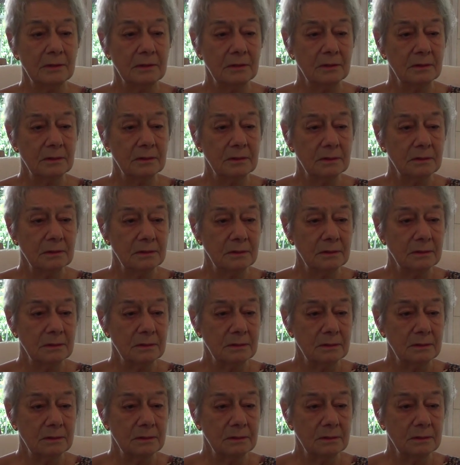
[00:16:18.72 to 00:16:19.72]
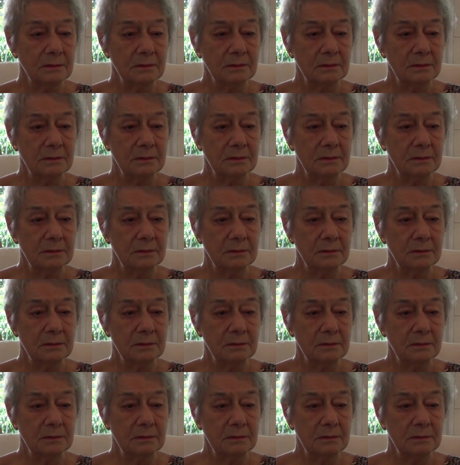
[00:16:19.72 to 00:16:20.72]

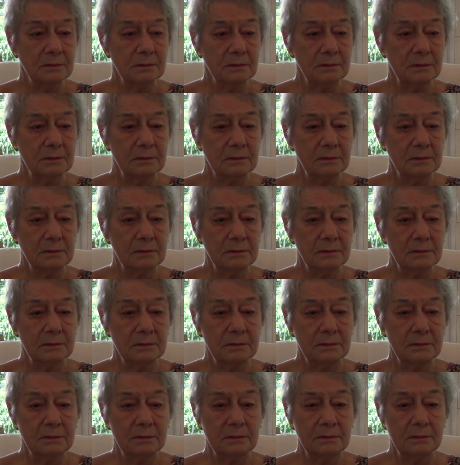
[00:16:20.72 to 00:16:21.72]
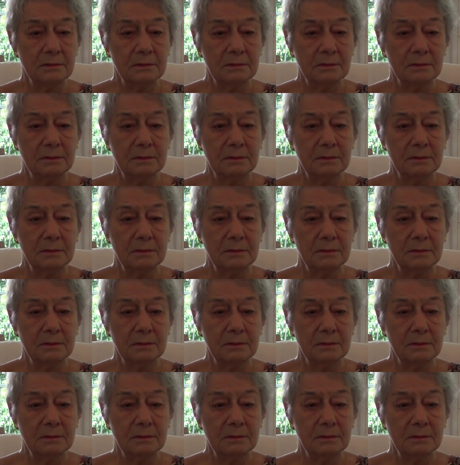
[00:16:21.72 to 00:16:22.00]
[no speech]